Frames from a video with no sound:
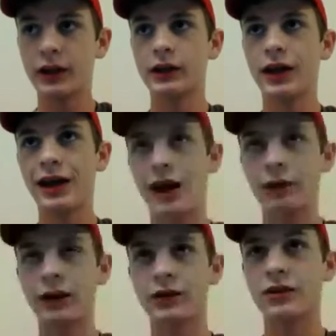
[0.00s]
How
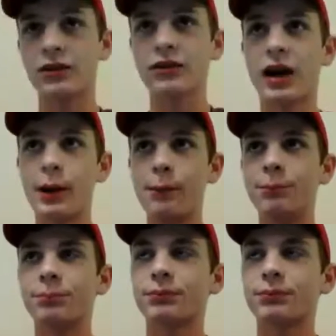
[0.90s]
they exist.
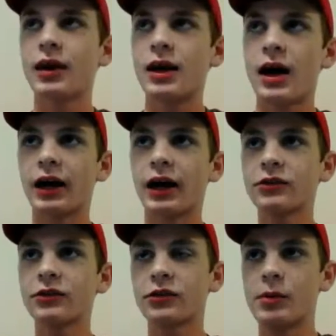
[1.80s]

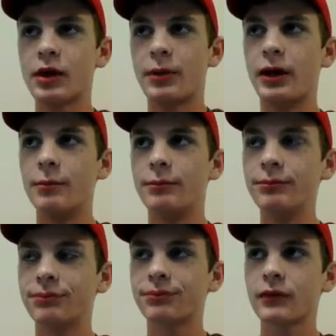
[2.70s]
I guess to sum it up,
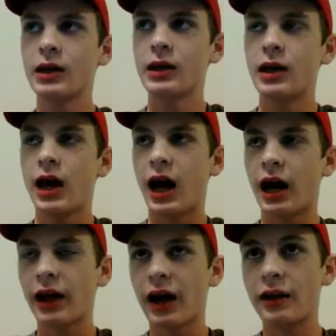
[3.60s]

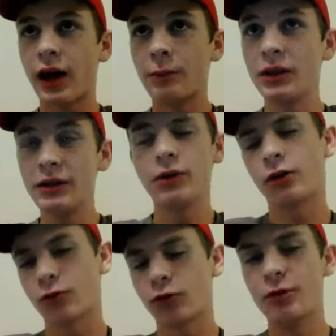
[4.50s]
I
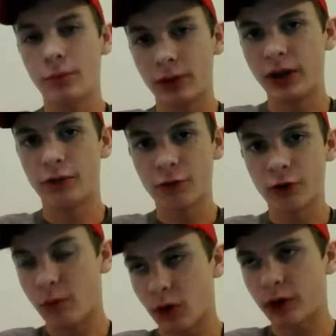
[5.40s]
believe in a
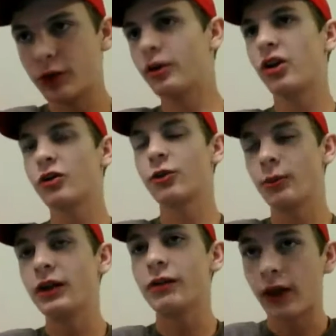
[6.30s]
free market, but I also
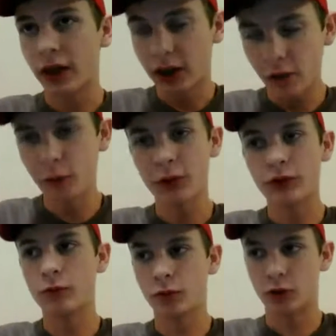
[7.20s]
believe that
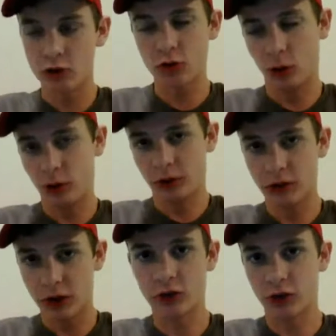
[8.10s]
government control
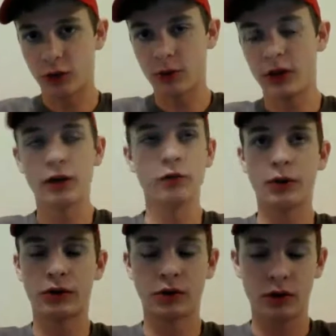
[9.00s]
is necessary.
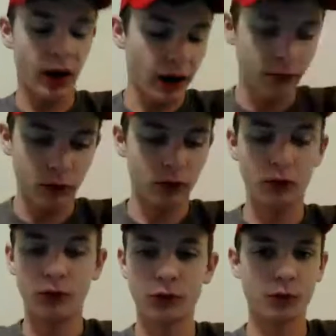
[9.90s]
Governments have to
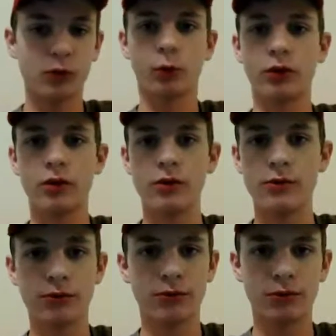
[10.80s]
do some sort
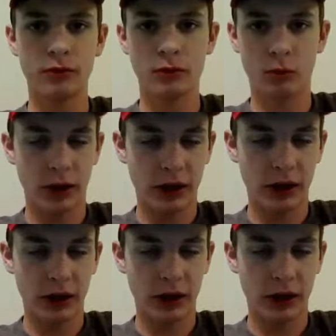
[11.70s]
of
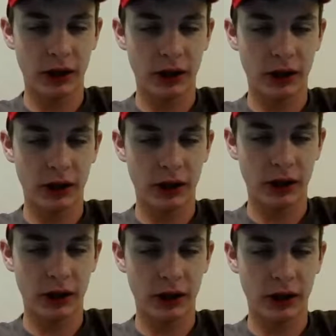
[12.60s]
the
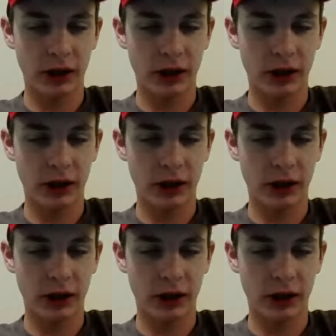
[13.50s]
markets,